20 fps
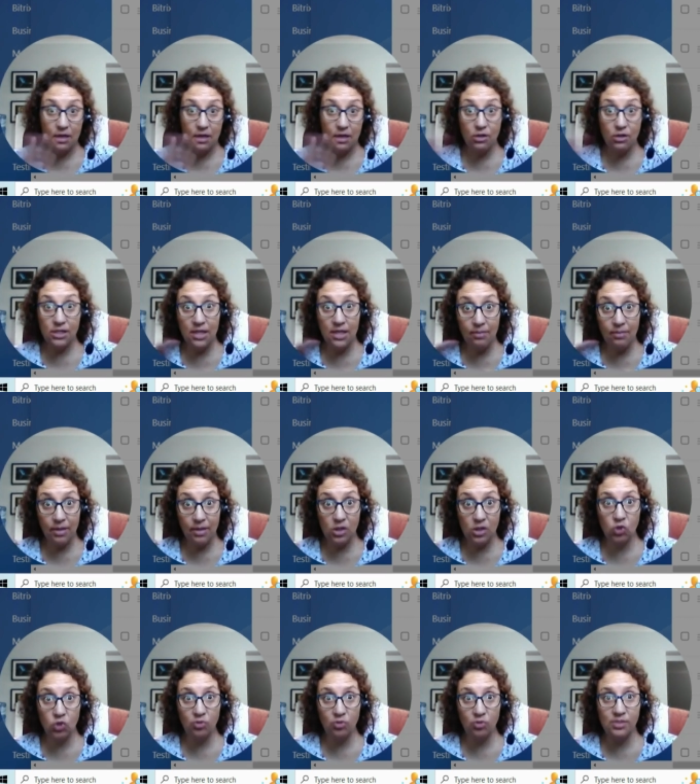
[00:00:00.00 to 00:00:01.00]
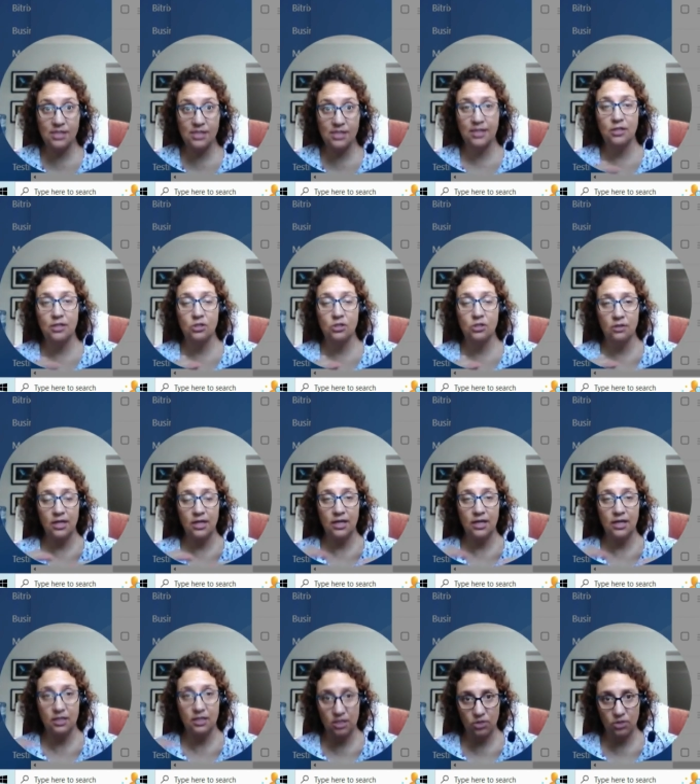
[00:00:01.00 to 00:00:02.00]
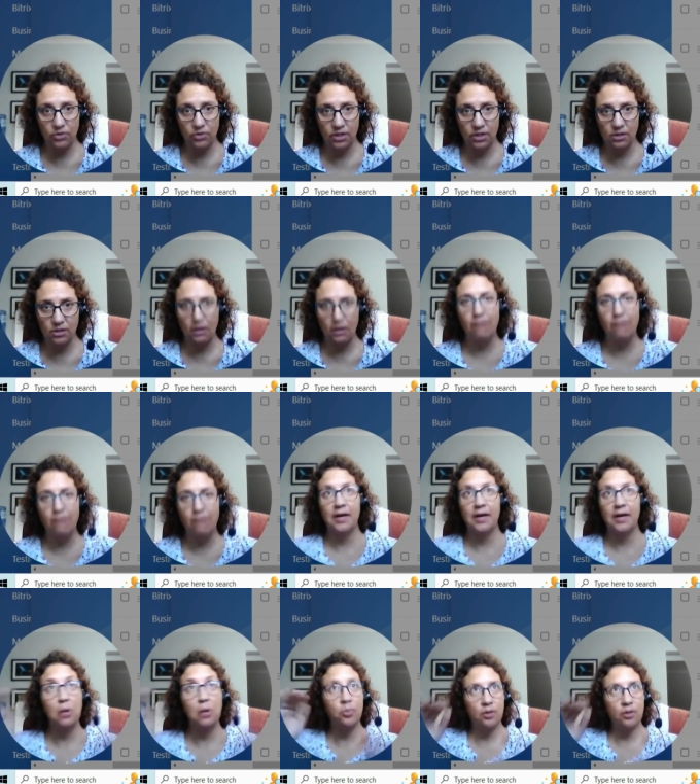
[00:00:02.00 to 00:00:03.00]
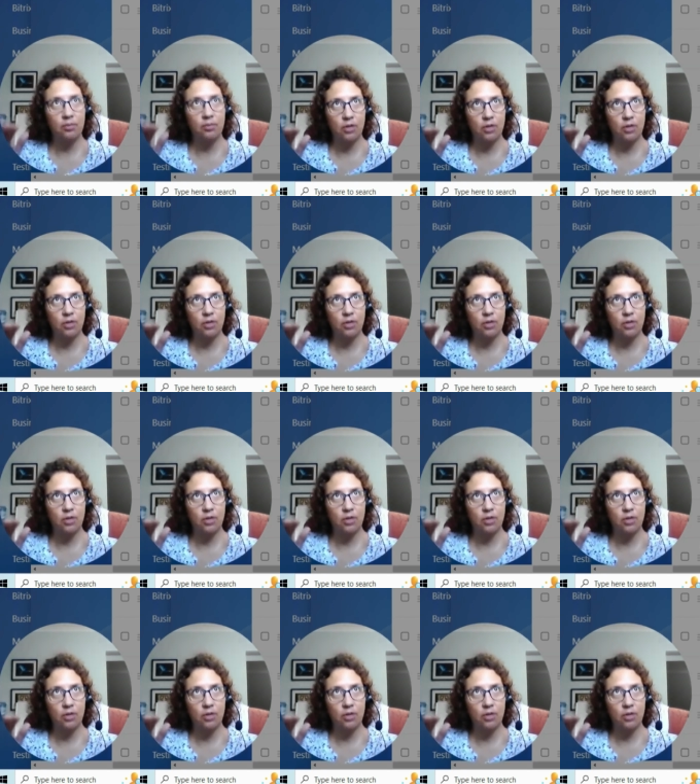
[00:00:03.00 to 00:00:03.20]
Those emails will be synced to the history. So if I open up the